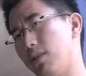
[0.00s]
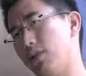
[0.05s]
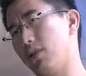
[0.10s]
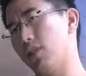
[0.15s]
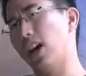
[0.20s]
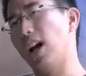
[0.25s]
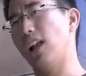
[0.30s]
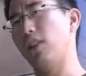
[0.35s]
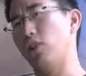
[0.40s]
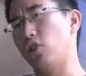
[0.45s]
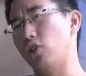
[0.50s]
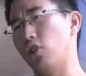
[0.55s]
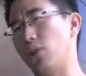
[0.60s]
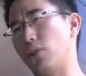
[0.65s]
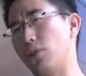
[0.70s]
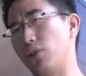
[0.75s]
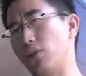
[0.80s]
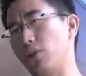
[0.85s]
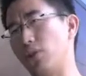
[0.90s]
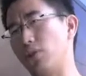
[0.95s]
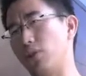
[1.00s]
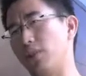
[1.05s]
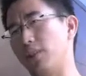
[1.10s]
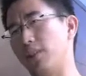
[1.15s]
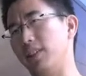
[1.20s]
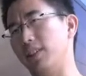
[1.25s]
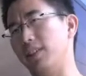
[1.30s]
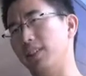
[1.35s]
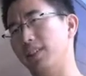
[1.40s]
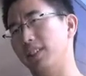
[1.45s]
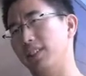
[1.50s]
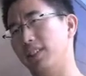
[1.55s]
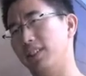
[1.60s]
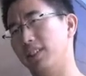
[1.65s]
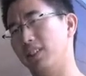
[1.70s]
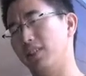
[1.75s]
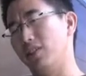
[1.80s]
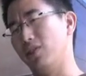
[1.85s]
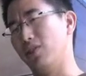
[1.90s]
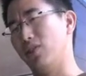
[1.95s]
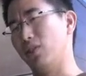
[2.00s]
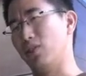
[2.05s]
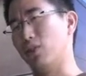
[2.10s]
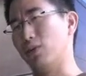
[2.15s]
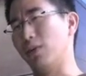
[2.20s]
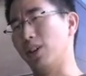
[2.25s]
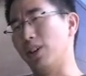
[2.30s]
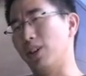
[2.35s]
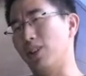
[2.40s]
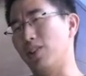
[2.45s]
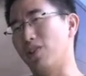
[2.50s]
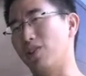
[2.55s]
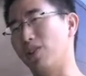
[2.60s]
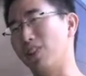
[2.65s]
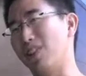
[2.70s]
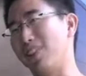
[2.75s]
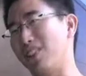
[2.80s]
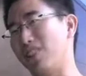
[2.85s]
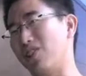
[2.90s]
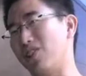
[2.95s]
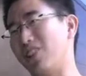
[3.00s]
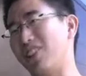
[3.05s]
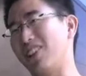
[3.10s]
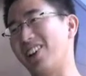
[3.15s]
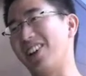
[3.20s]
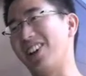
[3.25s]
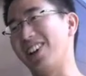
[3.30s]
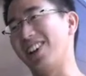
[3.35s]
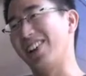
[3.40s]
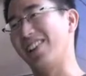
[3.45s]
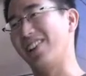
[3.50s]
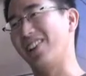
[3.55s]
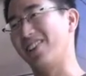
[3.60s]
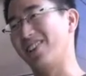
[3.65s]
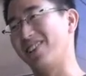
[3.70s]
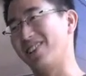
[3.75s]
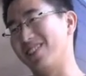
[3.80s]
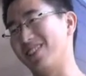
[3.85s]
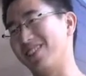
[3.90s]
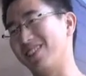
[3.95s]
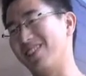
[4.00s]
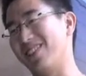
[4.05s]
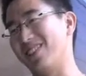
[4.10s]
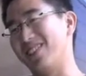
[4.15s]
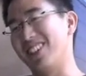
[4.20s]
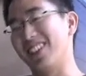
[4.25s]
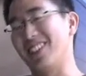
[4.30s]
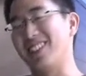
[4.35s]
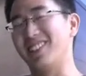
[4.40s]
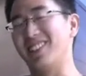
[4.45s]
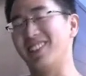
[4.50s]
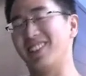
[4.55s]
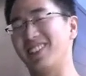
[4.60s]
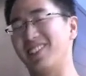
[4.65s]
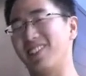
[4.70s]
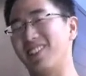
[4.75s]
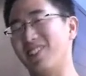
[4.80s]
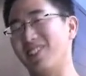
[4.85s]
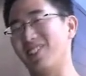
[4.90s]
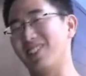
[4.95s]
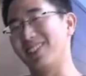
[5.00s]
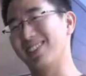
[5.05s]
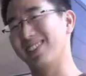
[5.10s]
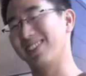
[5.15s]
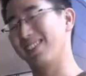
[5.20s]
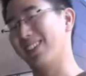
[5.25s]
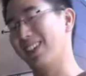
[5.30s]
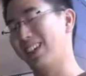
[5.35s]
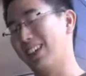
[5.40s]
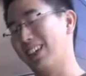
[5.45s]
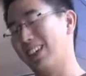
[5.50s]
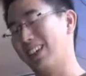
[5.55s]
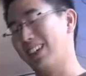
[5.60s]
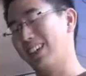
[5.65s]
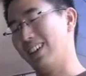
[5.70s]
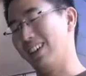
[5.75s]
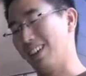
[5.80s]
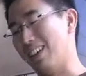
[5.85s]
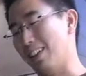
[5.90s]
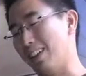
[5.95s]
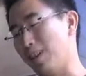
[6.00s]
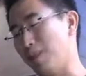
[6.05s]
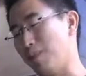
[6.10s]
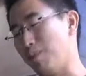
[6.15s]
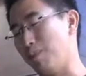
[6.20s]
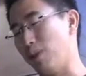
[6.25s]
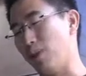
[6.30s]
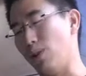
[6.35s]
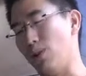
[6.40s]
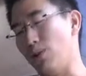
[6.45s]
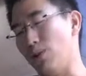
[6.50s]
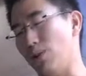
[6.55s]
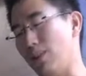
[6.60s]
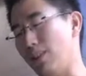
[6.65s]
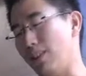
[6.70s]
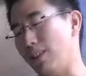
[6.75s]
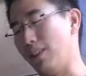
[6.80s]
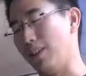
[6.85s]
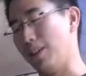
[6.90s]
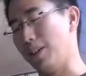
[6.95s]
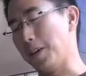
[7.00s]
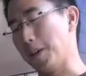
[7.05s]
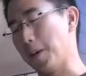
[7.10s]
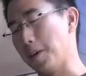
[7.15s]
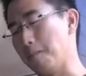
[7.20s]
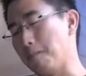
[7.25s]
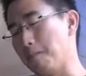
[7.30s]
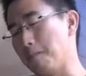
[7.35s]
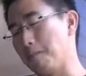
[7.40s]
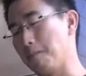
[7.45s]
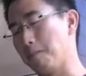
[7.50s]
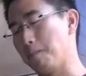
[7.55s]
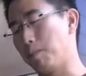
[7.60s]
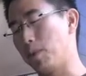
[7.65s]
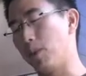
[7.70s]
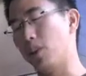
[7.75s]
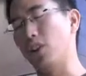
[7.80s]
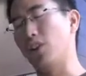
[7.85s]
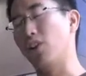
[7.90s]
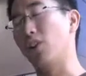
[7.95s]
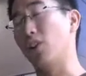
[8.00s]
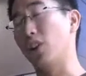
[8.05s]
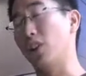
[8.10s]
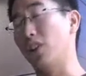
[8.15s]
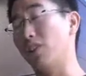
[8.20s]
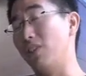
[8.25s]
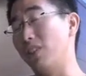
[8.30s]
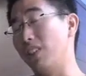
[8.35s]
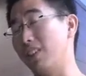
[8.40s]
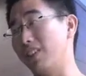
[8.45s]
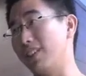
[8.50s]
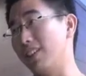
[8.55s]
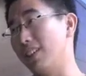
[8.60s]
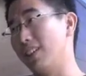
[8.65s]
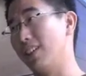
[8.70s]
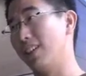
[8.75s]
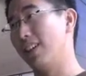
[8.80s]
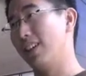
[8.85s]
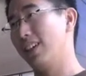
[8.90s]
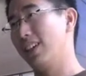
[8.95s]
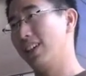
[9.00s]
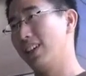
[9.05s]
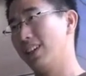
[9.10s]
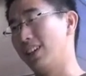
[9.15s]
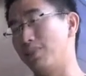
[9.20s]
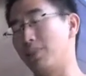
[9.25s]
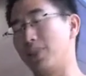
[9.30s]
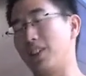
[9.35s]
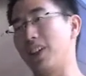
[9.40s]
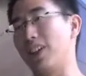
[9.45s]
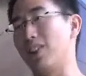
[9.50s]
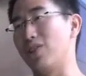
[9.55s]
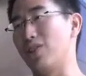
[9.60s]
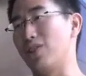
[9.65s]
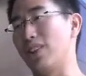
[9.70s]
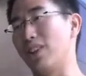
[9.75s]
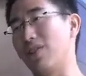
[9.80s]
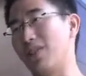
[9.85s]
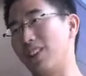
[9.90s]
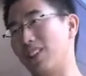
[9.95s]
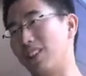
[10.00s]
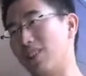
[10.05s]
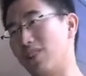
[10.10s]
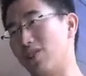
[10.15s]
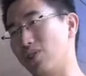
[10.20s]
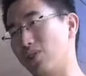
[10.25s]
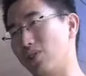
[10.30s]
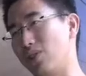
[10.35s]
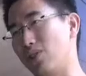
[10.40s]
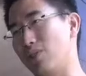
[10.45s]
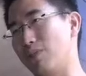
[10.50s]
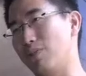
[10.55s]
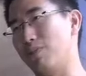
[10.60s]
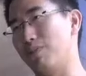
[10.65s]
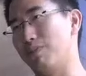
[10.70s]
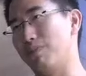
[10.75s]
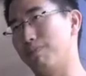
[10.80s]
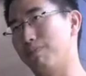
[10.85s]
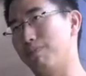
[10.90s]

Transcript: scholarship is really just about reading journal articles. You know, taking down notes, uh, build the uh, build a coherent comprehension of the issues